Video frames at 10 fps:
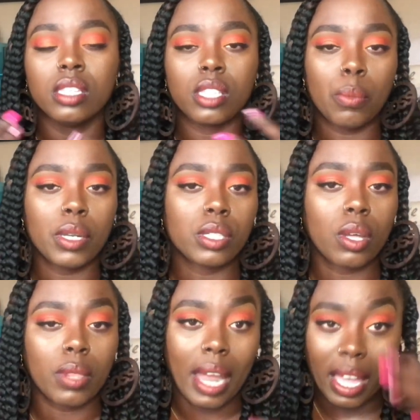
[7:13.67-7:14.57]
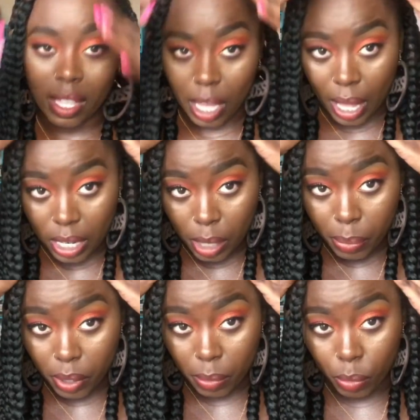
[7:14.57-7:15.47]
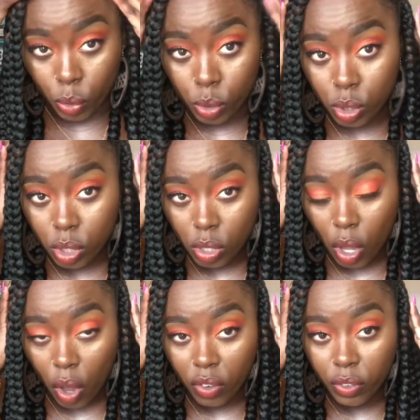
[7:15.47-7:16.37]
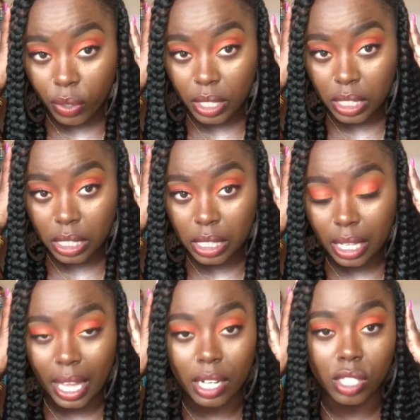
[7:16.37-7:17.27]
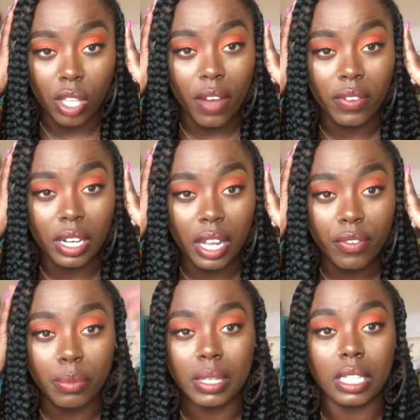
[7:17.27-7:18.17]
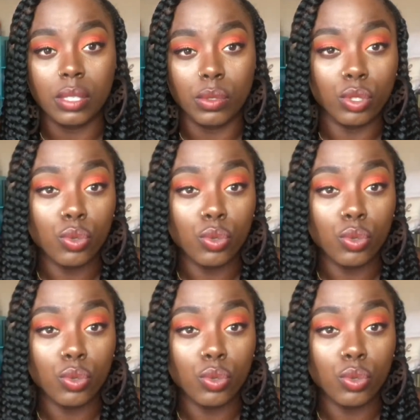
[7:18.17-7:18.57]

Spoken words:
so much so that I ended up putting mousse over it just to kind of soften it up for me, because it was